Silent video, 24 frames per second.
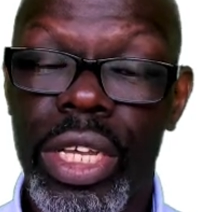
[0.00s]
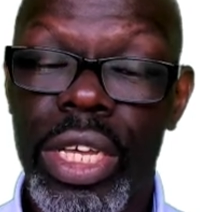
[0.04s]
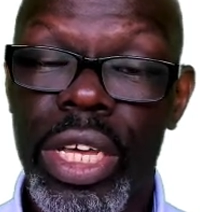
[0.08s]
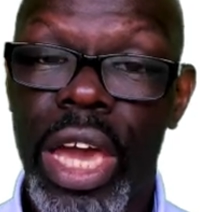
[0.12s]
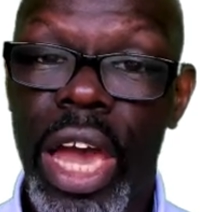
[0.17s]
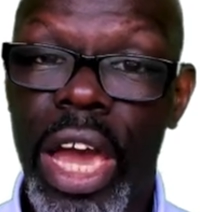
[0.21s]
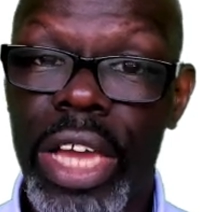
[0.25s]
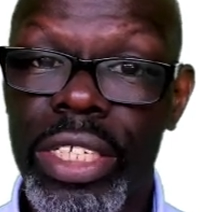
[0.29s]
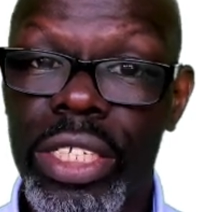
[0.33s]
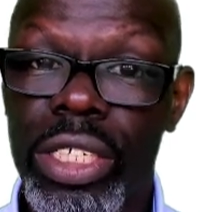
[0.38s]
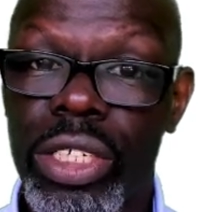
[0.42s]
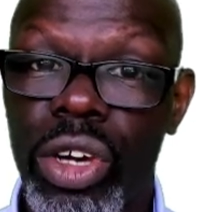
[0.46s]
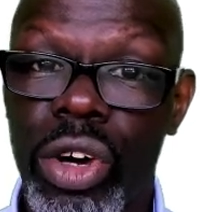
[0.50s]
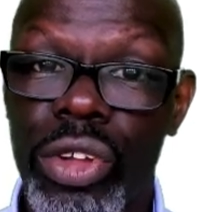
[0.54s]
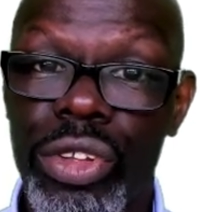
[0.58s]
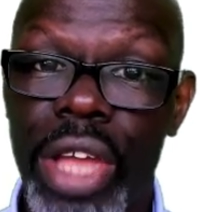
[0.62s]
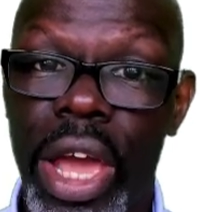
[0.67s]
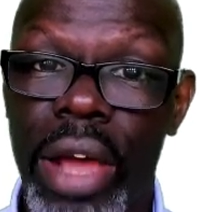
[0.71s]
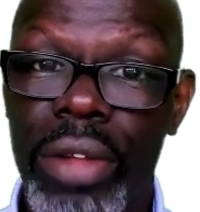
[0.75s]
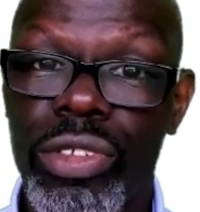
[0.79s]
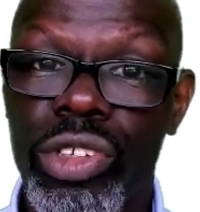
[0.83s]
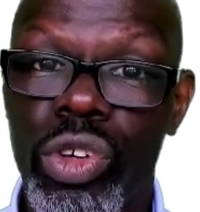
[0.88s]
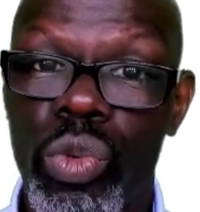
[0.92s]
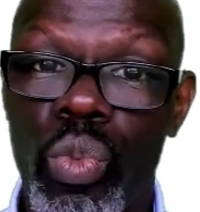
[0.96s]
As it got
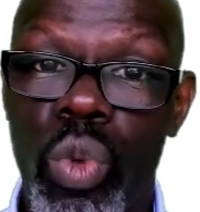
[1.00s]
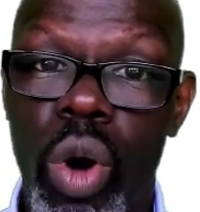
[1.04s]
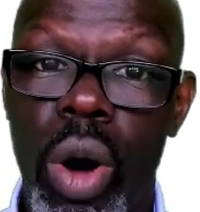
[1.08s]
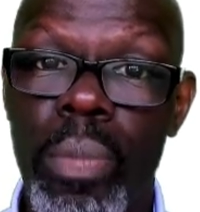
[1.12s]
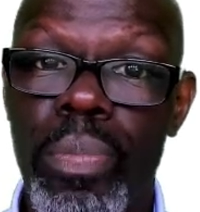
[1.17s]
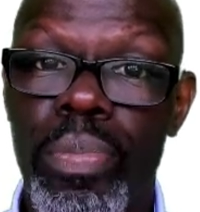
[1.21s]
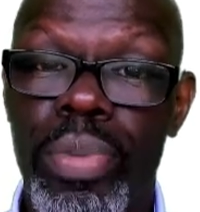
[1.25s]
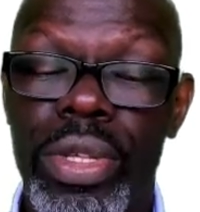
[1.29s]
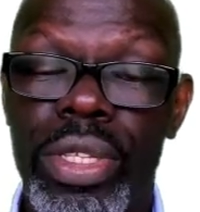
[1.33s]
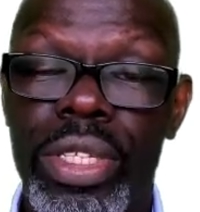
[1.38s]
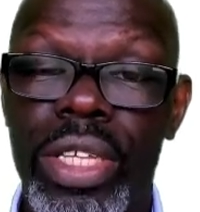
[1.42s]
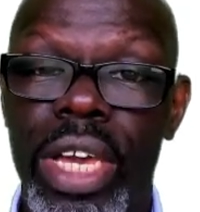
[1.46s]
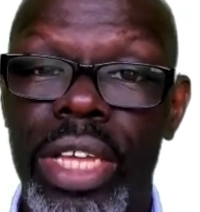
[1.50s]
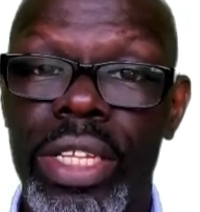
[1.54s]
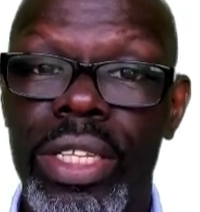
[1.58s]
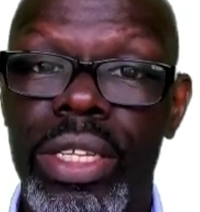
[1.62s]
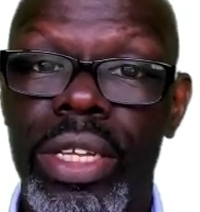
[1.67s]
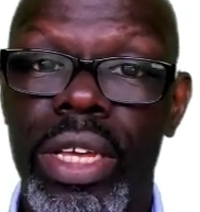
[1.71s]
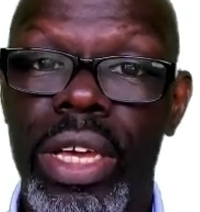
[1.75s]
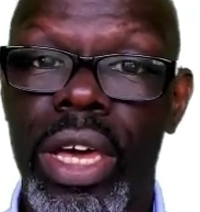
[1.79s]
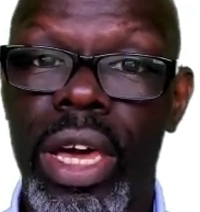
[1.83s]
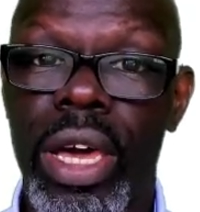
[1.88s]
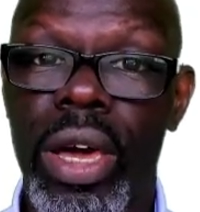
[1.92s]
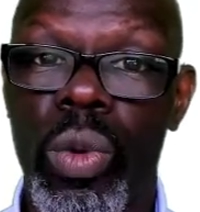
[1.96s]
down to
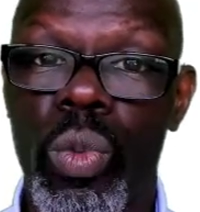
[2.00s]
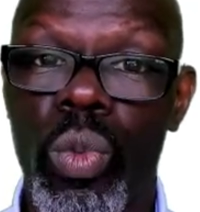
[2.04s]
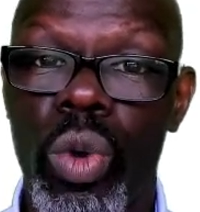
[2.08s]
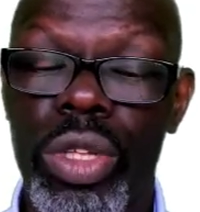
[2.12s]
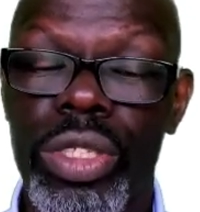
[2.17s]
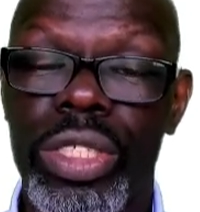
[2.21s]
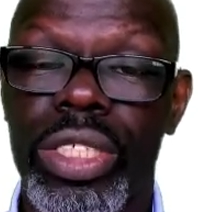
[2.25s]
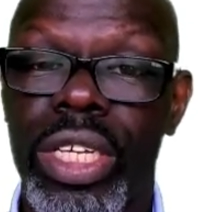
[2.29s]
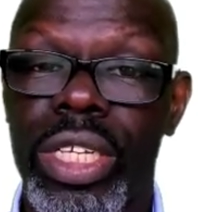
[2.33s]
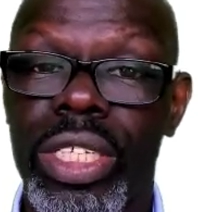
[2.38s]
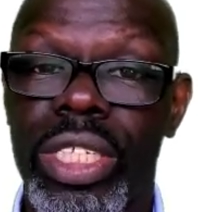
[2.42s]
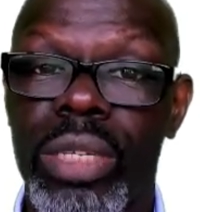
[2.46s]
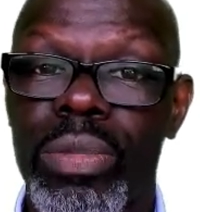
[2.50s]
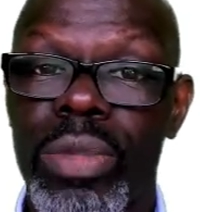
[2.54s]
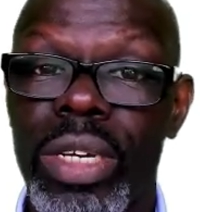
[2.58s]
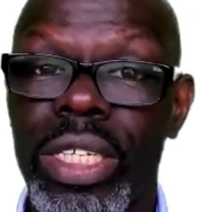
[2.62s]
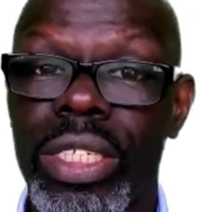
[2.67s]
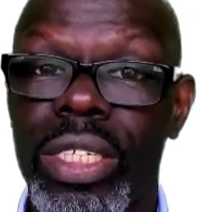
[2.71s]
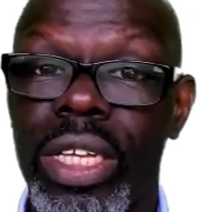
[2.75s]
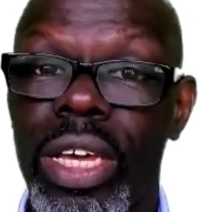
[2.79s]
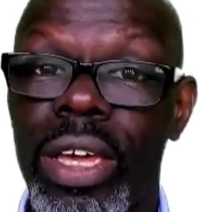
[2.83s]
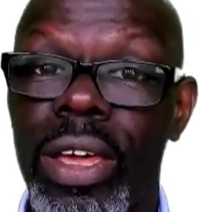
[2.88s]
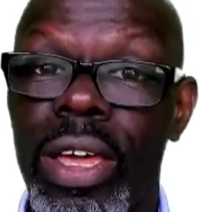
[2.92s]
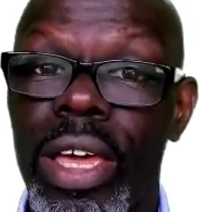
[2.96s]
1
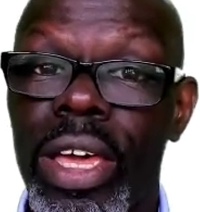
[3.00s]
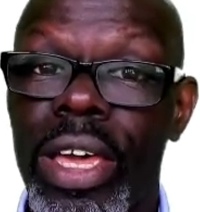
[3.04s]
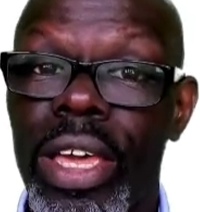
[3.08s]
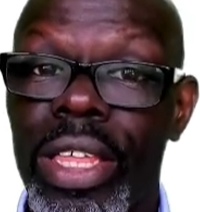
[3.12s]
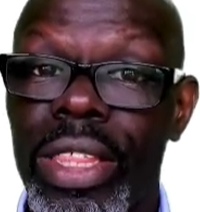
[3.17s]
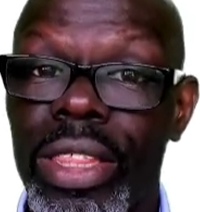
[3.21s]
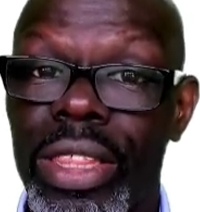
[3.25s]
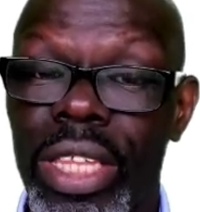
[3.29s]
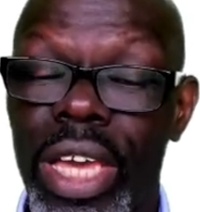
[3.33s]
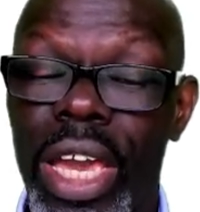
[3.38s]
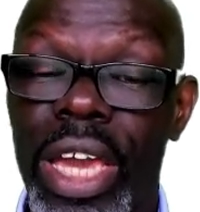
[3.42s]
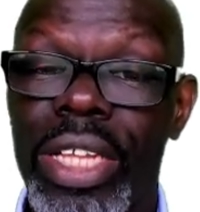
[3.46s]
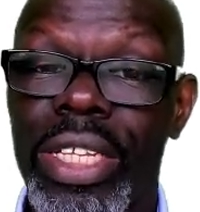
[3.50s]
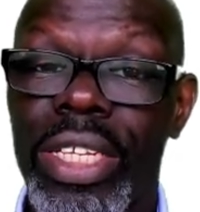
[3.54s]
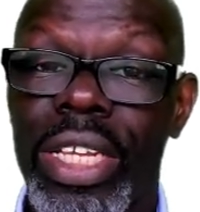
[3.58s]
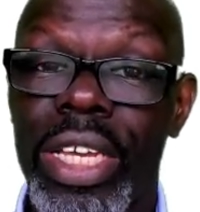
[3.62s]
centimeter, then